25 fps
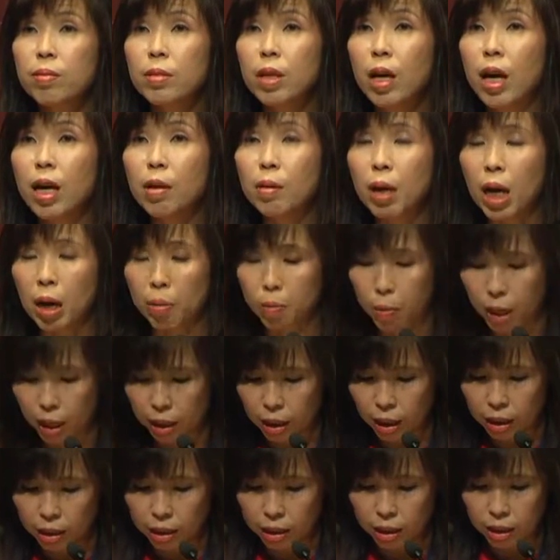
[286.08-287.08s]
and are
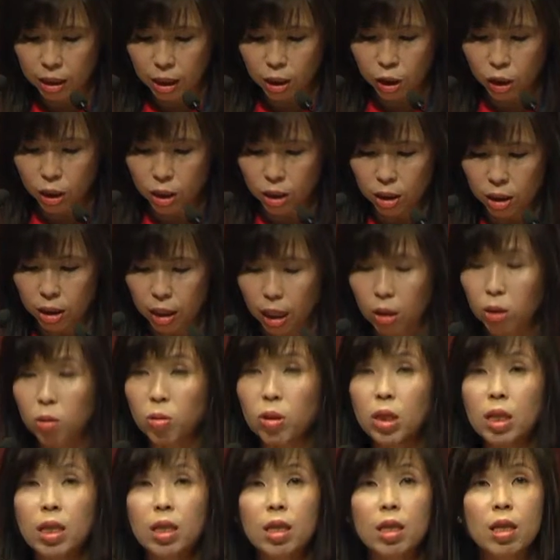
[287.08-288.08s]
making decisions that
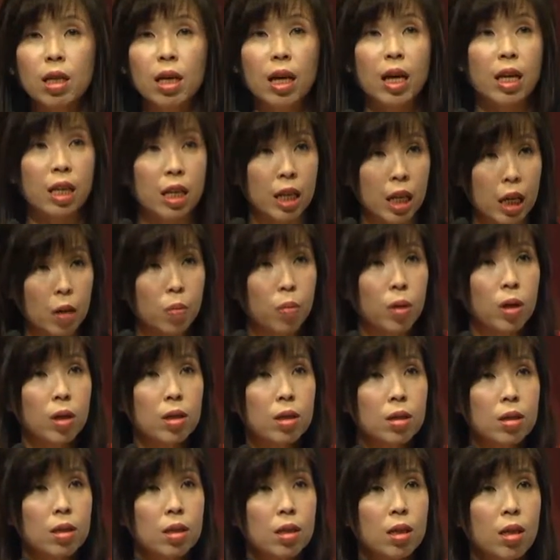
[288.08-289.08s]
could either
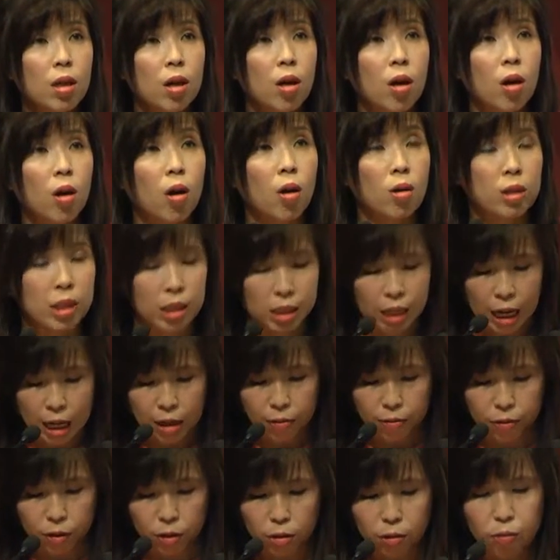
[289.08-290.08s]
enable or
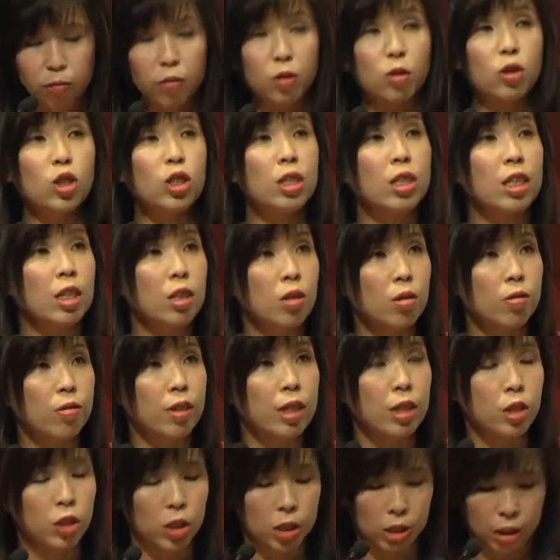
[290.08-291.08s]
stifle future
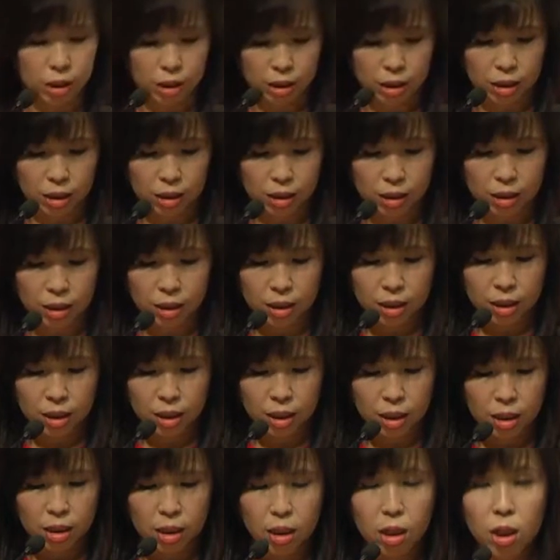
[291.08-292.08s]
innovations.
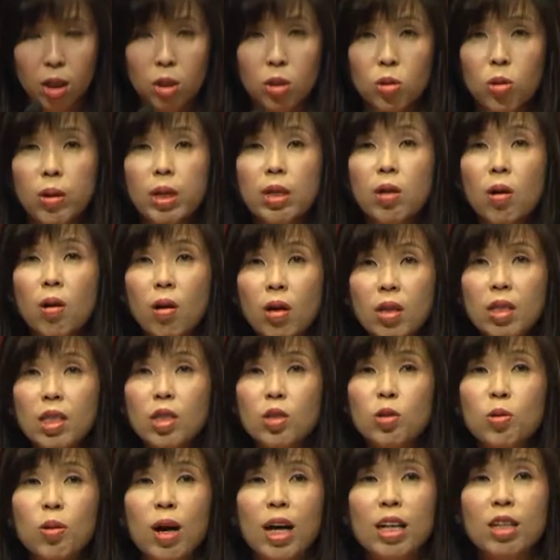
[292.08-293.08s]
So in order
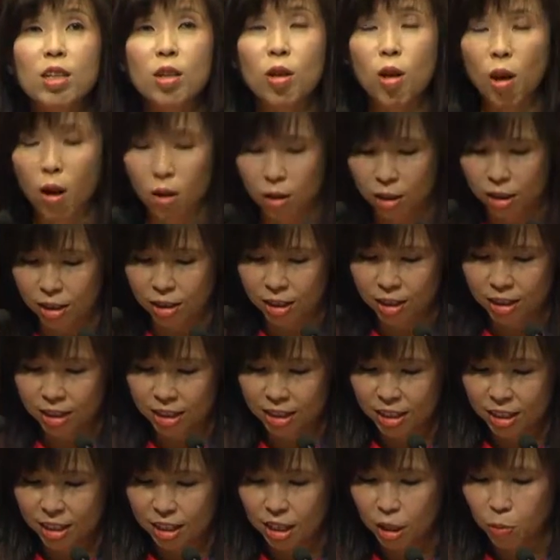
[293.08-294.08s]
to unlock
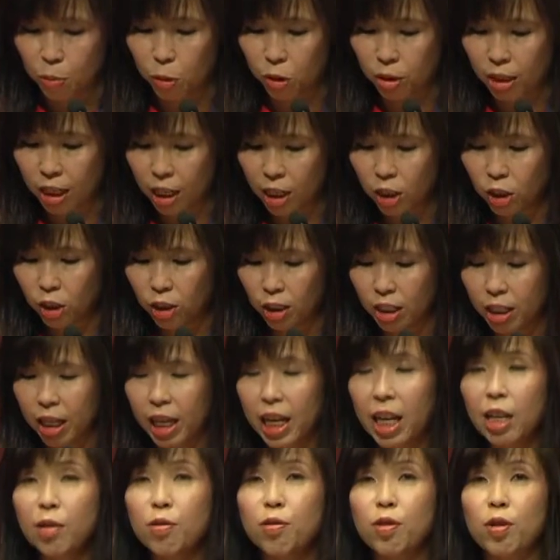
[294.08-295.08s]
the potential
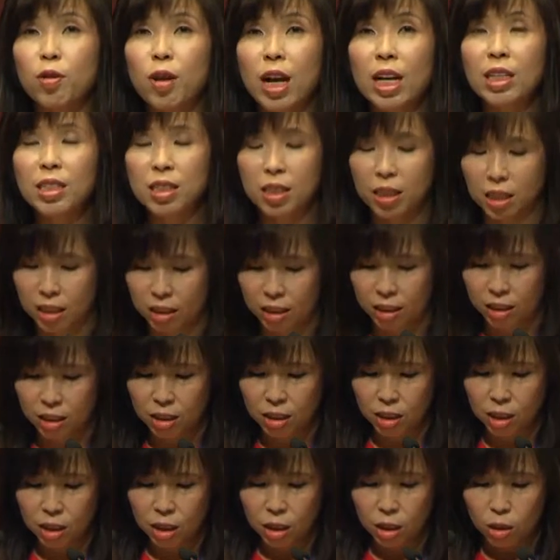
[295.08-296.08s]
ahead for us,
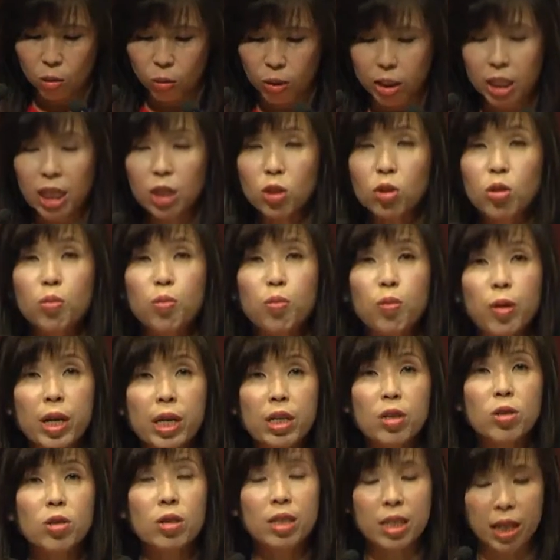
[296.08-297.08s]
we need to
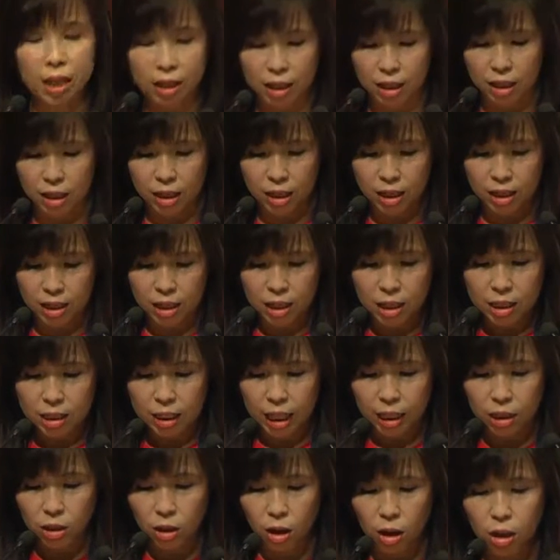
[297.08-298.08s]
bring together
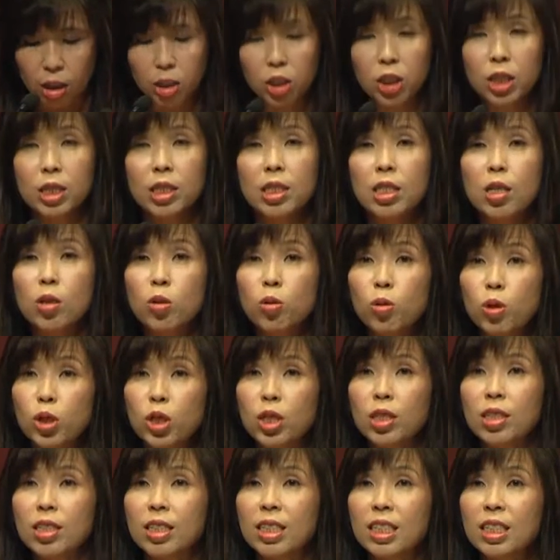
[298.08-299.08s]
technology
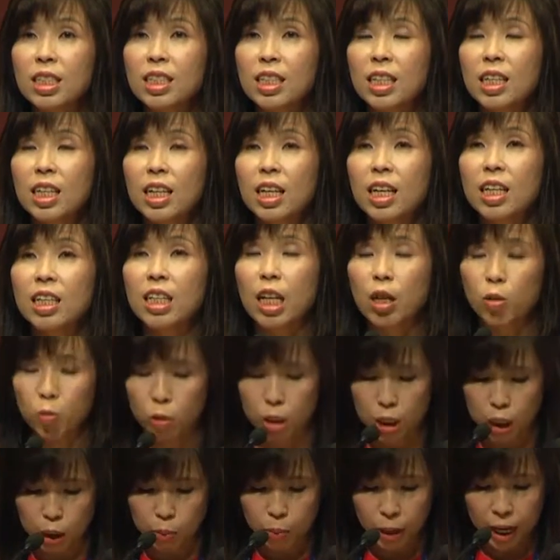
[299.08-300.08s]
solutions that
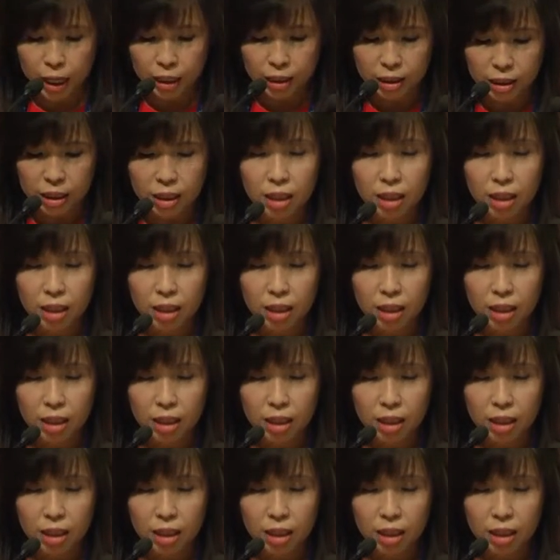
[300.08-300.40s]
respect